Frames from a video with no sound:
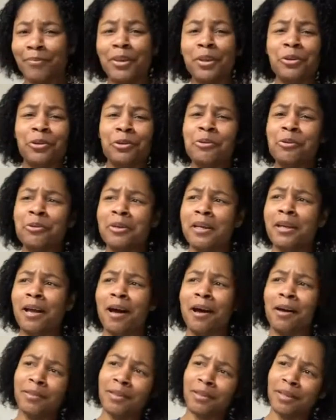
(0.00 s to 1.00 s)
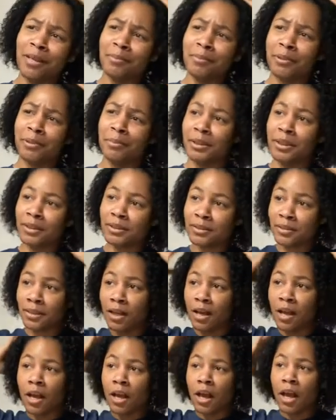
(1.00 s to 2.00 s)
you're gonna get all the compliments.
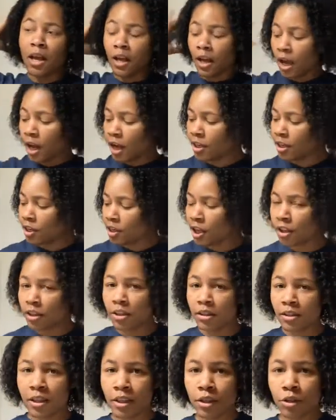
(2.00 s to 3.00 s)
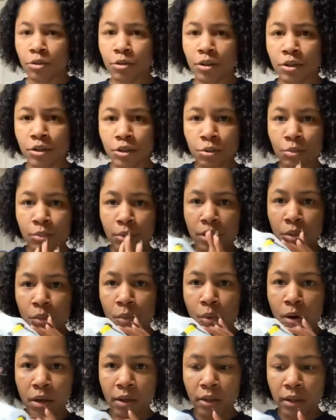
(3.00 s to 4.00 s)
Another thing you can do with the
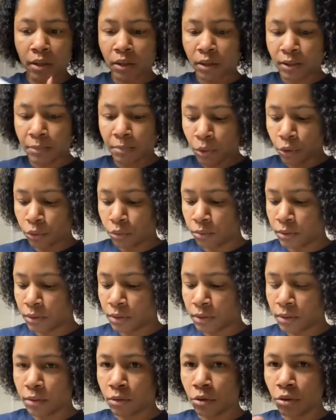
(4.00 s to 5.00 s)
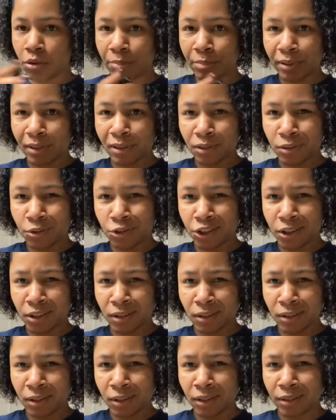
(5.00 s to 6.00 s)
water and it's mousse, you can put a little gel
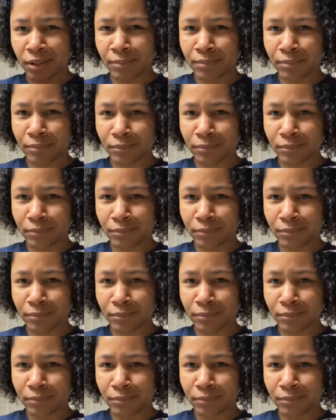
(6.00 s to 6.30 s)
in there,